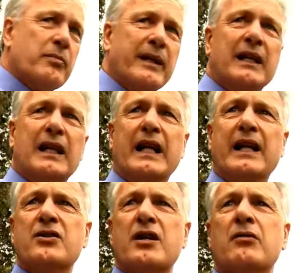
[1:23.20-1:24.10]
been
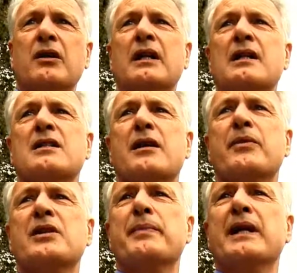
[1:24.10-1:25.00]
cleared. So
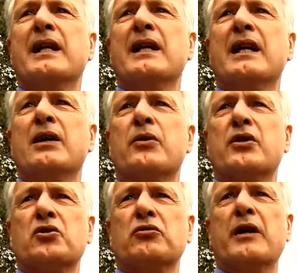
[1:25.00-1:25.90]
somebody's been in here with a
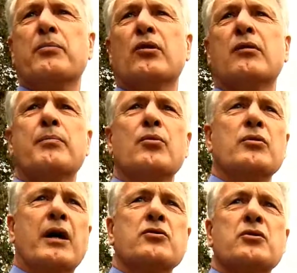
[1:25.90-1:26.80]
scraper or a
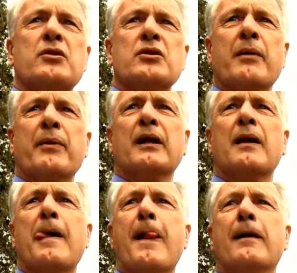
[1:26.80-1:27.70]
bulldozer or something,
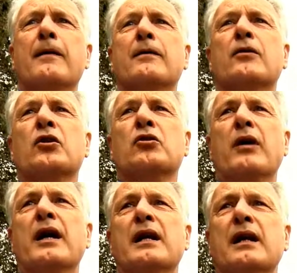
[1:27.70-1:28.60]
or a
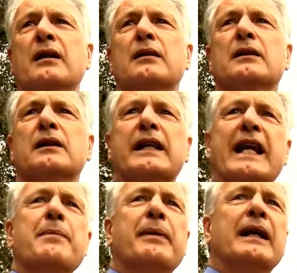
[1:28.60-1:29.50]
grader,
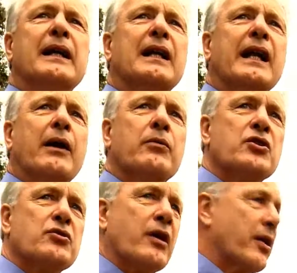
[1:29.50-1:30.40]
keeping it clear, which
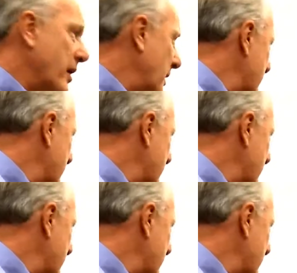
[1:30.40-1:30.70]
is rather nice.